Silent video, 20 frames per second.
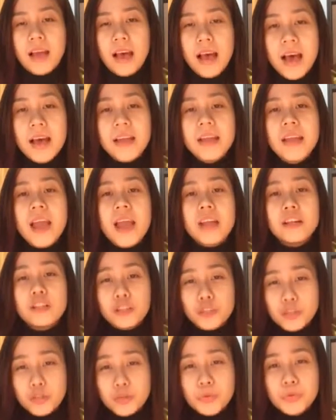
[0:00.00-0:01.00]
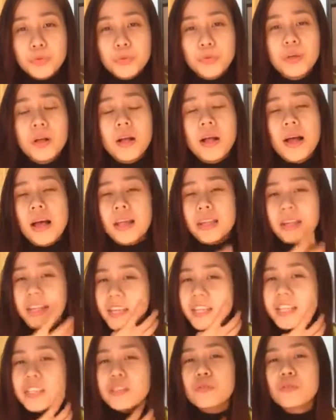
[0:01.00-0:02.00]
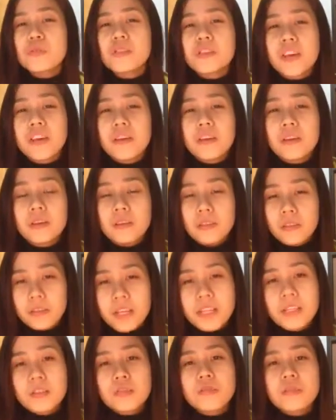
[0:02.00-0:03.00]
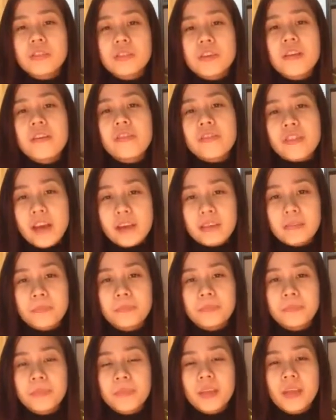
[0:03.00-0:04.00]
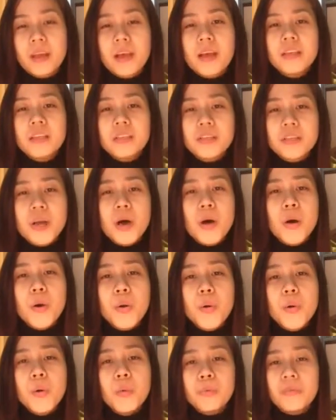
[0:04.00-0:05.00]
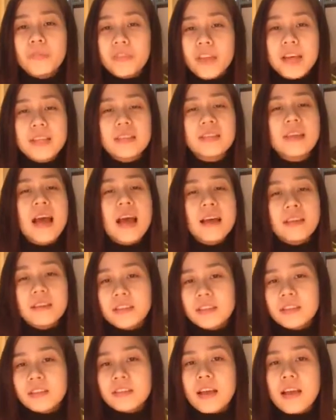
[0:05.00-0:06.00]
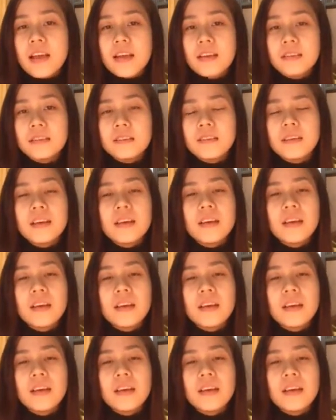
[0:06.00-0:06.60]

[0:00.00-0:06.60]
I and you need to say that. So that's understand.